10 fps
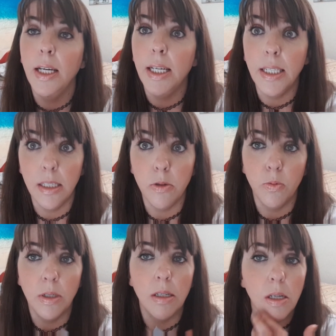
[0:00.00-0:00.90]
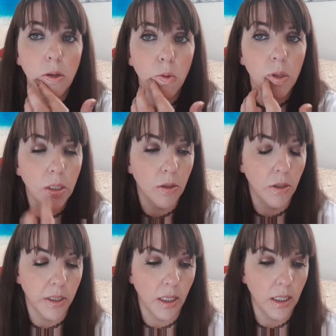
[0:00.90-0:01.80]
It is really, really
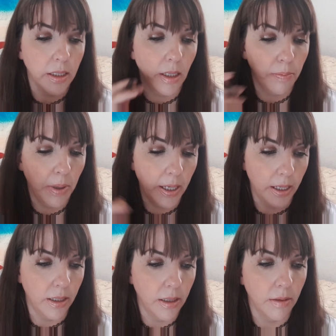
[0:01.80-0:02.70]
good. I like that pen.